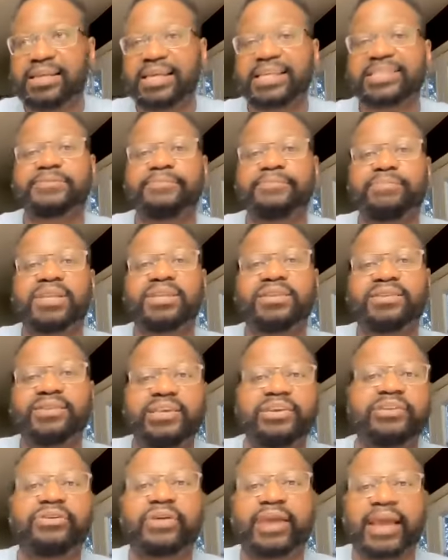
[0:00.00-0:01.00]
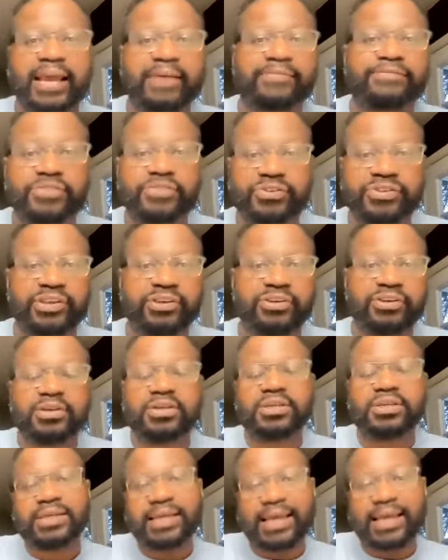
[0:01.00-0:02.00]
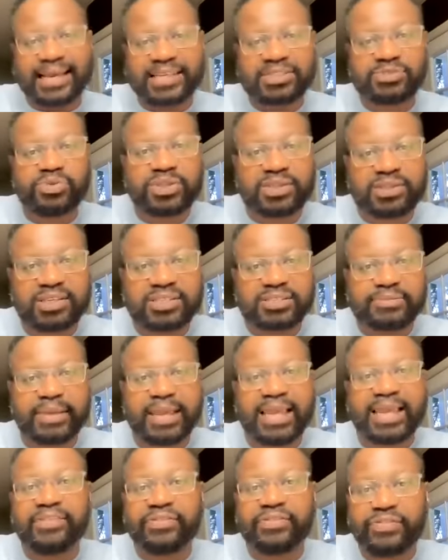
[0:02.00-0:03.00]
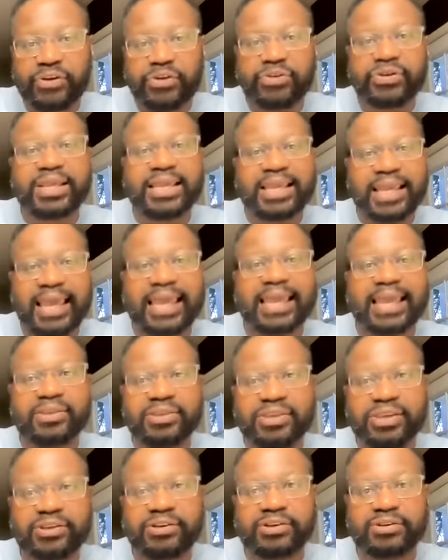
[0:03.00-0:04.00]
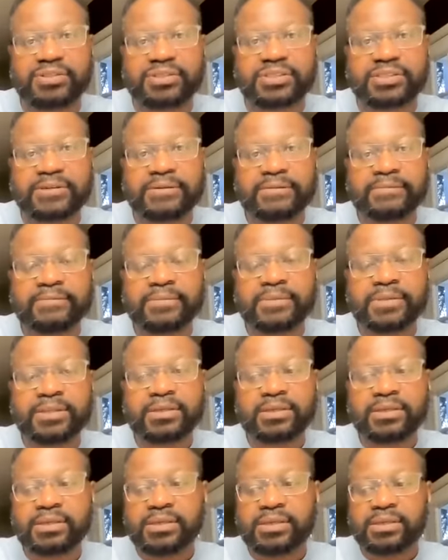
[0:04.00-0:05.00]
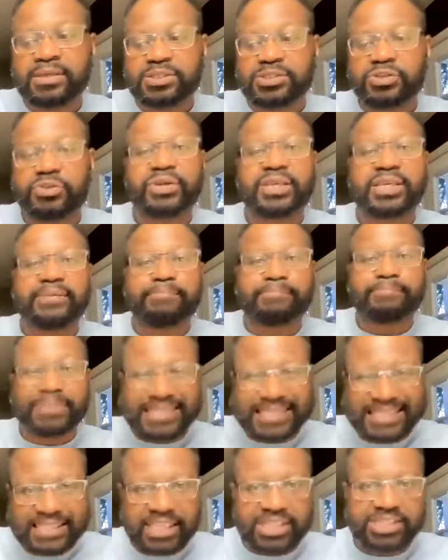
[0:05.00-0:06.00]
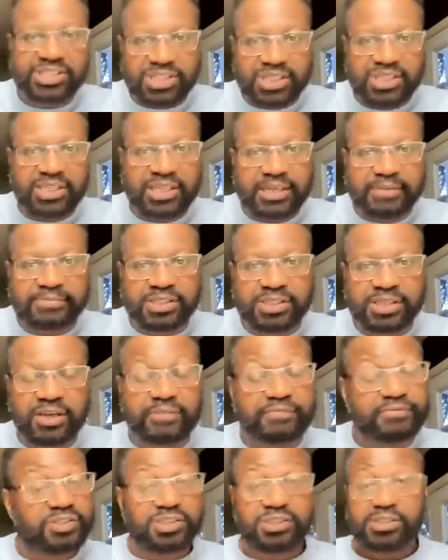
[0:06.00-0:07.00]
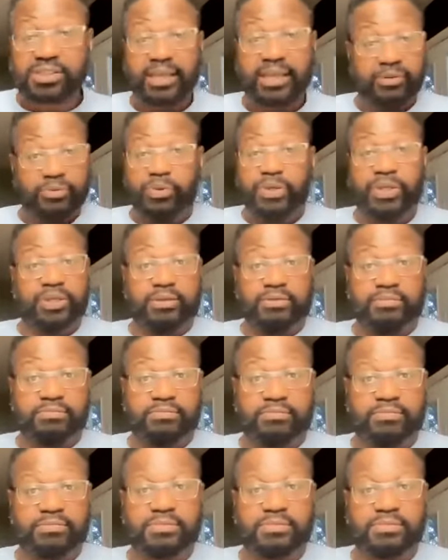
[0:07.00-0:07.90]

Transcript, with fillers: It's been year after year, as with this man, 38 years. So he positioned himself just like we.